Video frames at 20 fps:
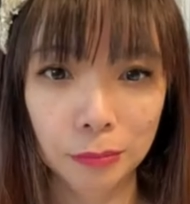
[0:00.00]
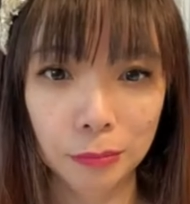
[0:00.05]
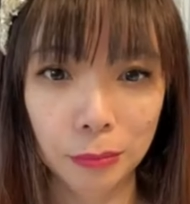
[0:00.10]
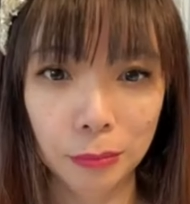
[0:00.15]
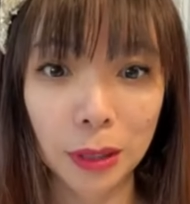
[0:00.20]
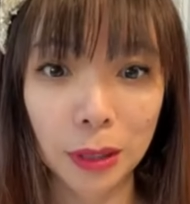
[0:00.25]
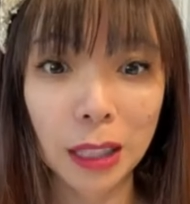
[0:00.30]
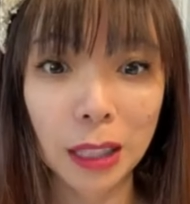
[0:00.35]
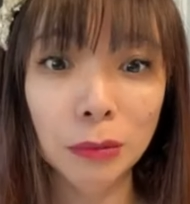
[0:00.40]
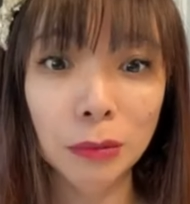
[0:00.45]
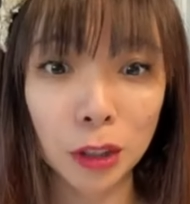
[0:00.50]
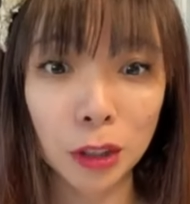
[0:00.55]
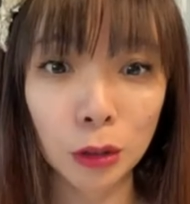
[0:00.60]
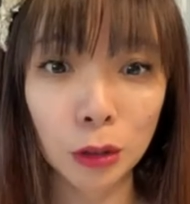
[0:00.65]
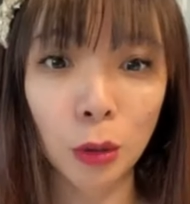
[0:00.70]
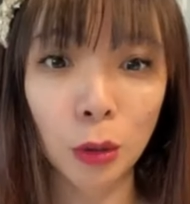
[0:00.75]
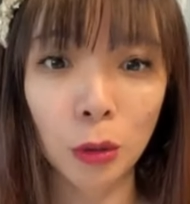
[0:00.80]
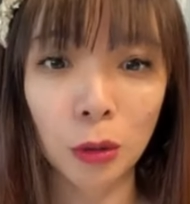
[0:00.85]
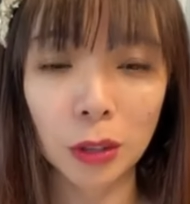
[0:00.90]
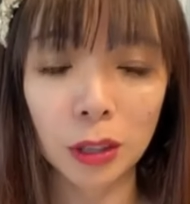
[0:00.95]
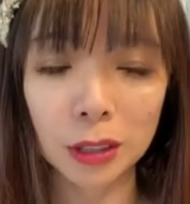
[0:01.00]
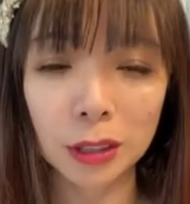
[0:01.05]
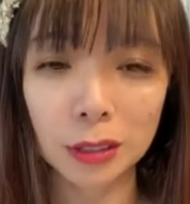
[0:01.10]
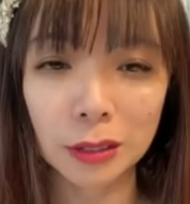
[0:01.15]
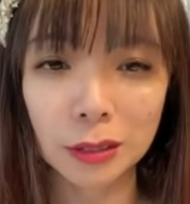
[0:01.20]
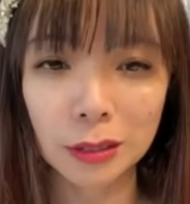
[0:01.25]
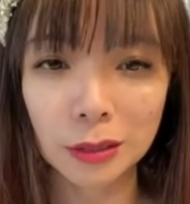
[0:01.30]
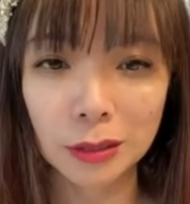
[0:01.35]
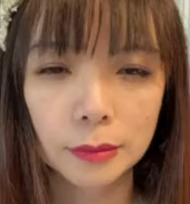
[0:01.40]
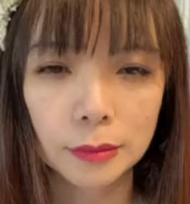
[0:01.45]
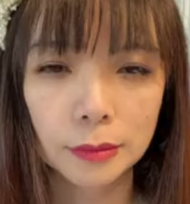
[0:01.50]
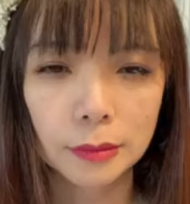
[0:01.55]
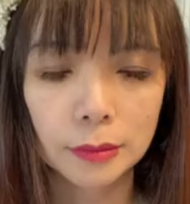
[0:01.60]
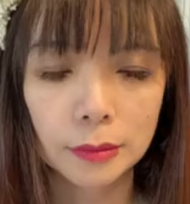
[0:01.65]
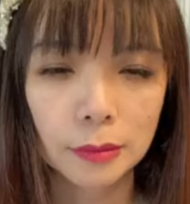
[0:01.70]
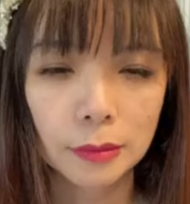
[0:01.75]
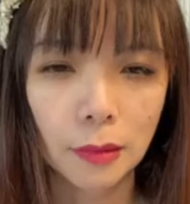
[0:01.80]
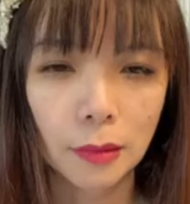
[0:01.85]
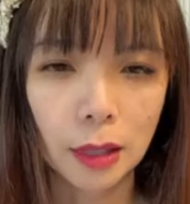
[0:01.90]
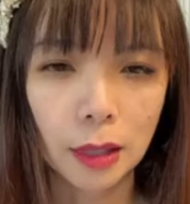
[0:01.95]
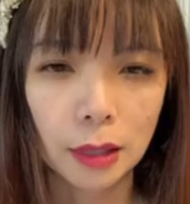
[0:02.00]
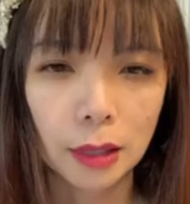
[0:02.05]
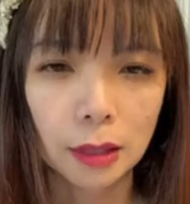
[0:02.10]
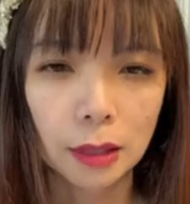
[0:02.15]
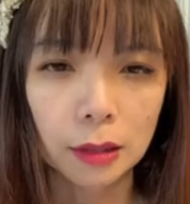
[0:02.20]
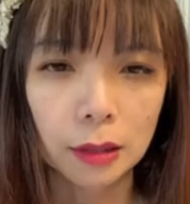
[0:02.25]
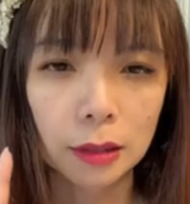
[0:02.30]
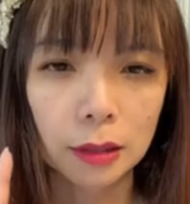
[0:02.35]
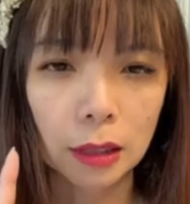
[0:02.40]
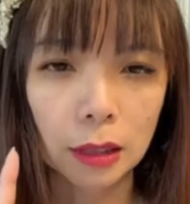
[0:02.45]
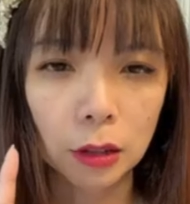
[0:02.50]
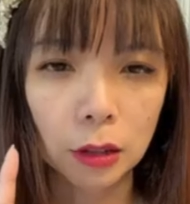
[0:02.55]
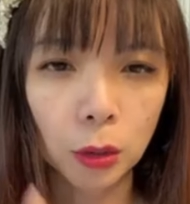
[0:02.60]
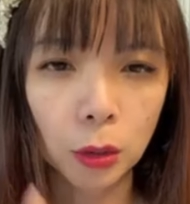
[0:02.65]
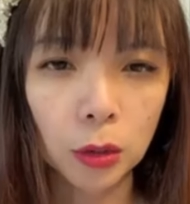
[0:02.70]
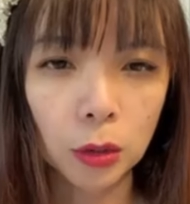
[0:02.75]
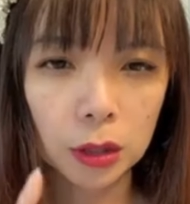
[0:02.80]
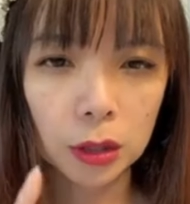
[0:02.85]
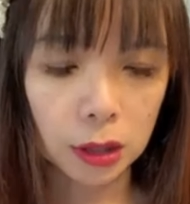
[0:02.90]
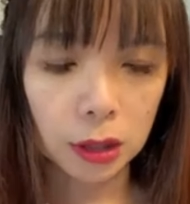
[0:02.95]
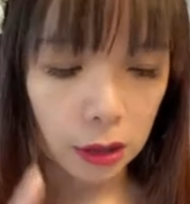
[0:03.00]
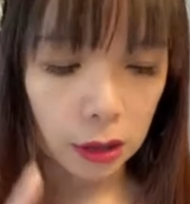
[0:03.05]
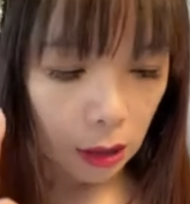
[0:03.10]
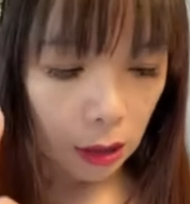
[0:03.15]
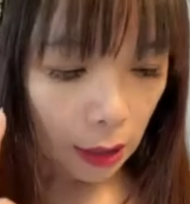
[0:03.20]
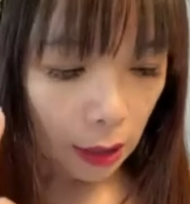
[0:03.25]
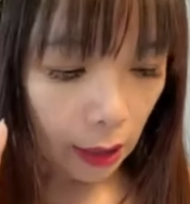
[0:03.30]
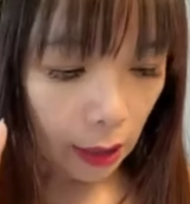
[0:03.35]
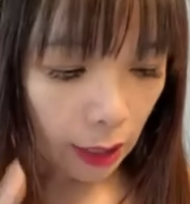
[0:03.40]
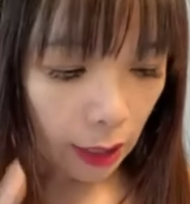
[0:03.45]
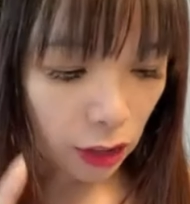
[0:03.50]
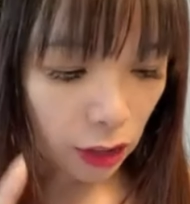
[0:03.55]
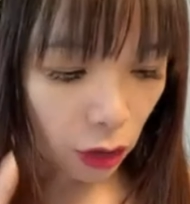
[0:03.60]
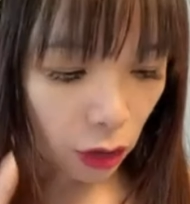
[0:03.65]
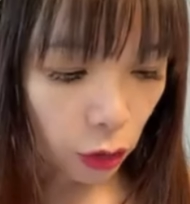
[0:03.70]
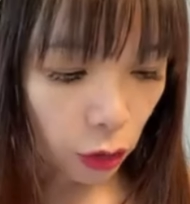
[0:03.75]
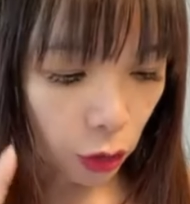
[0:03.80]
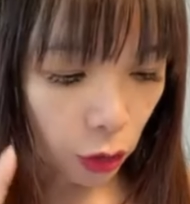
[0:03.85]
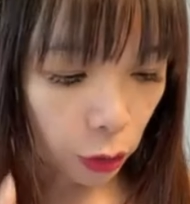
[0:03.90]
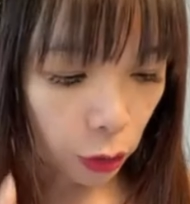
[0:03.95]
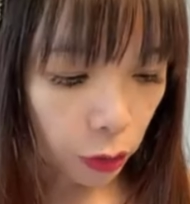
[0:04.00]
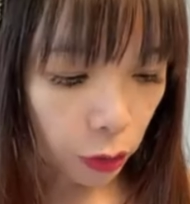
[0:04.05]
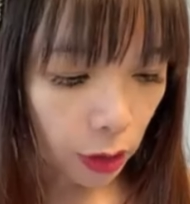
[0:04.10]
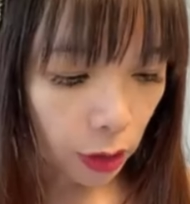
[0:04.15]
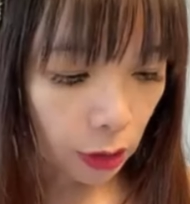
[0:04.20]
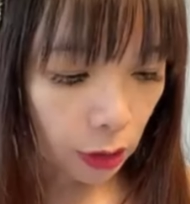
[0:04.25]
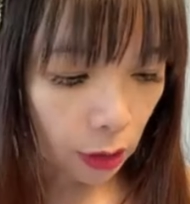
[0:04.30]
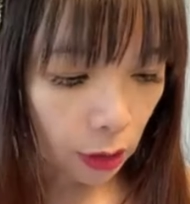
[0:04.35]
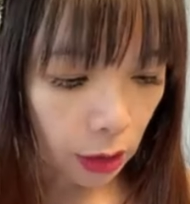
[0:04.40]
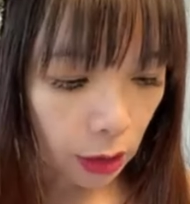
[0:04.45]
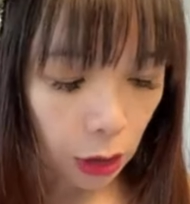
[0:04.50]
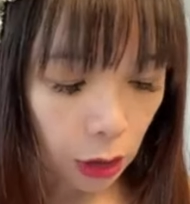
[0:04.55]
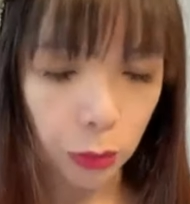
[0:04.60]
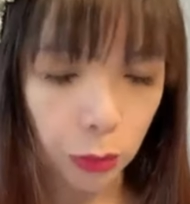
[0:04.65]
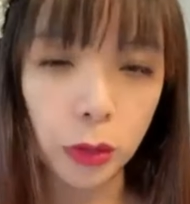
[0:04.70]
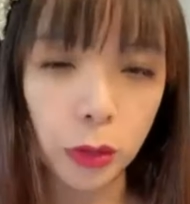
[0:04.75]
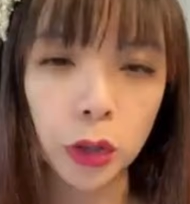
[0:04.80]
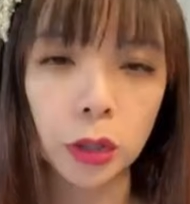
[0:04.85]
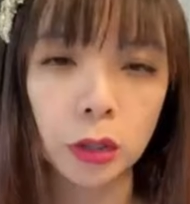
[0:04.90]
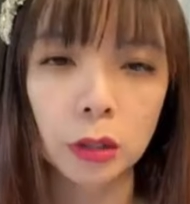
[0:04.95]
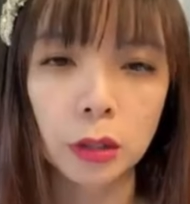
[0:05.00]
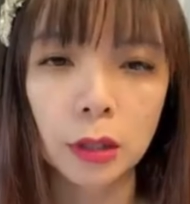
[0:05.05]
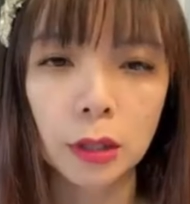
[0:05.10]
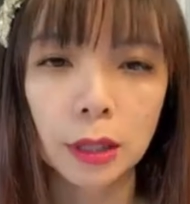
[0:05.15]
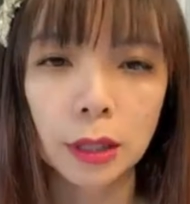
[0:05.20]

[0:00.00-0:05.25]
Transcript: Believe the Lord. The Lord asks you to read a scripture.